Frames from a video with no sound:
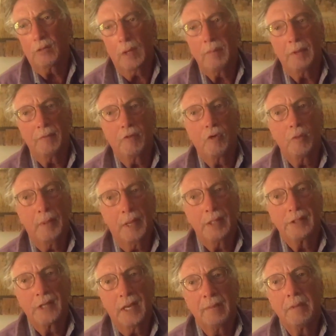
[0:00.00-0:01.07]
before
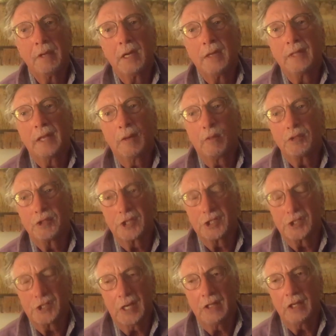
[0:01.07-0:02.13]
bedtime, and that will
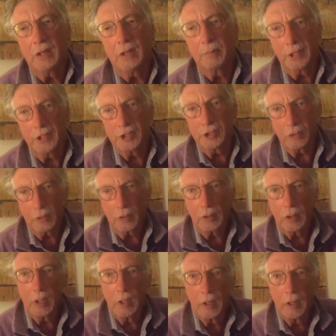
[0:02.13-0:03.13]
sustain their blood sugar